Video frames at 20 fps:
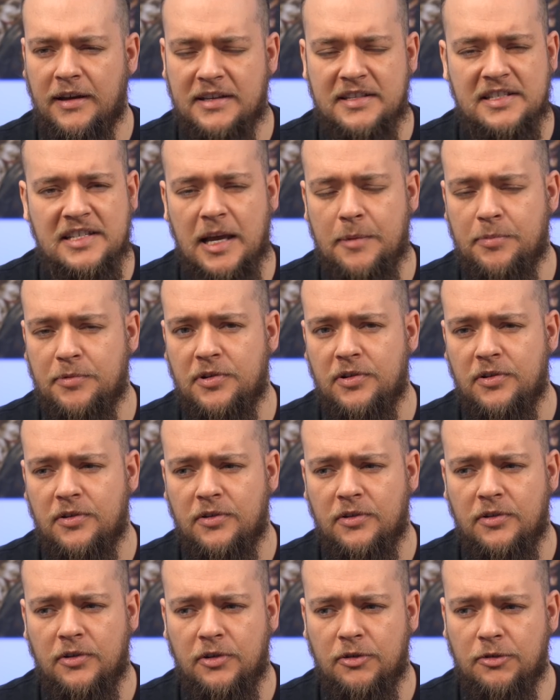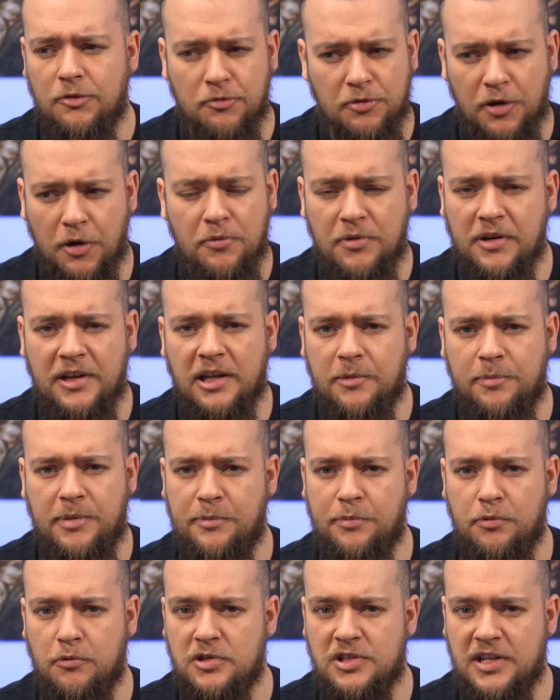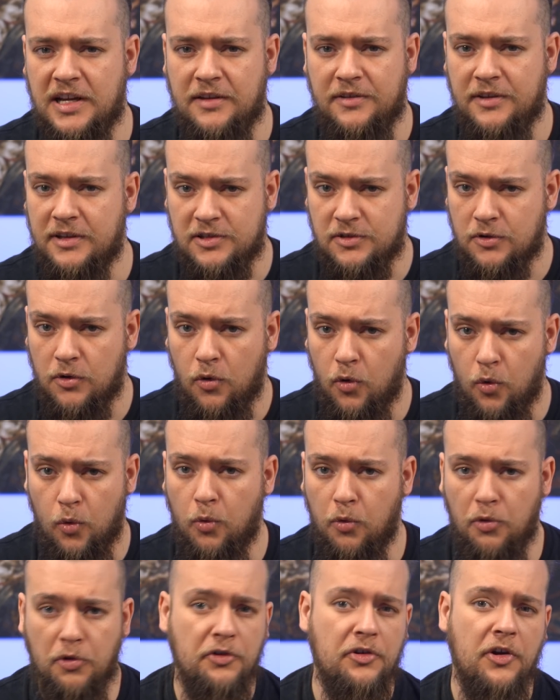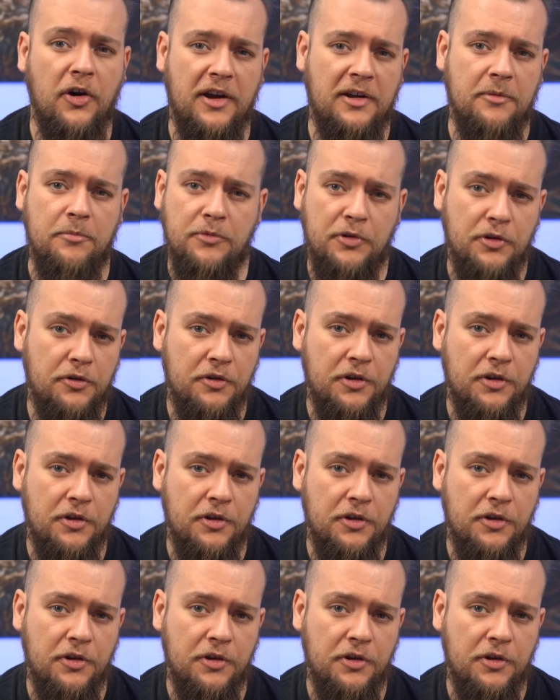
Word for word: Except you don't hear people say this all the time, do